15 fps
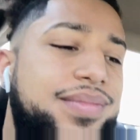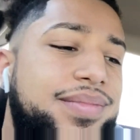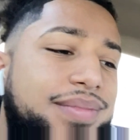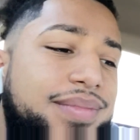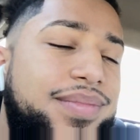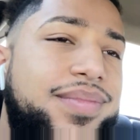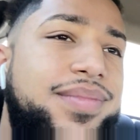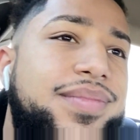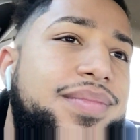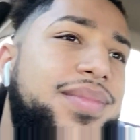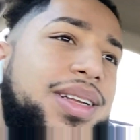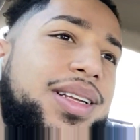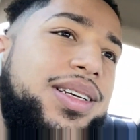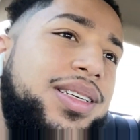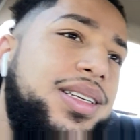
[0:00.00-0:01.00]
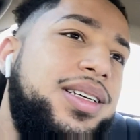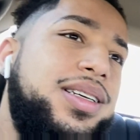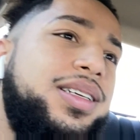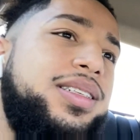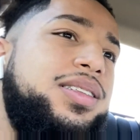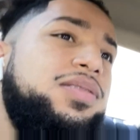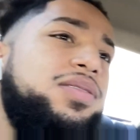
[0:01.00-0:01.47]
the difference.
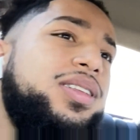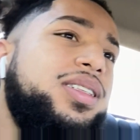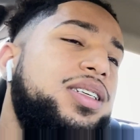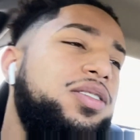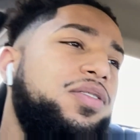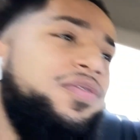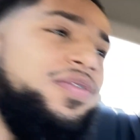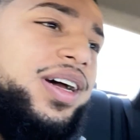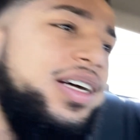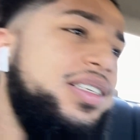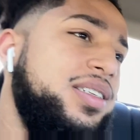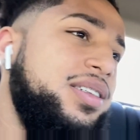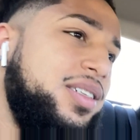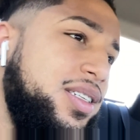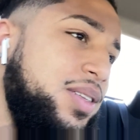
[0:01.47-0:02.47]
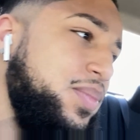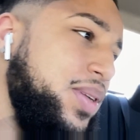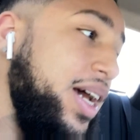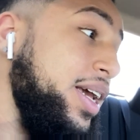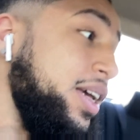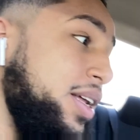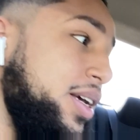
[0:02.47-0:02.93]
It's still consider fasting because I'm
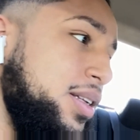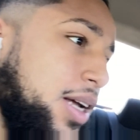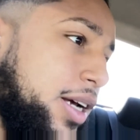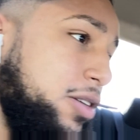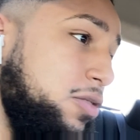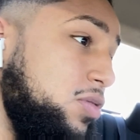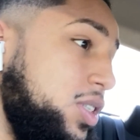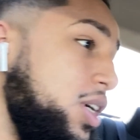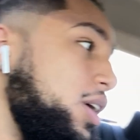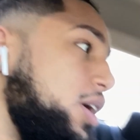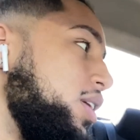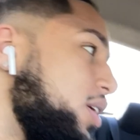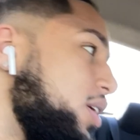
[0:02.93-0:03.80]
not eating, like you said.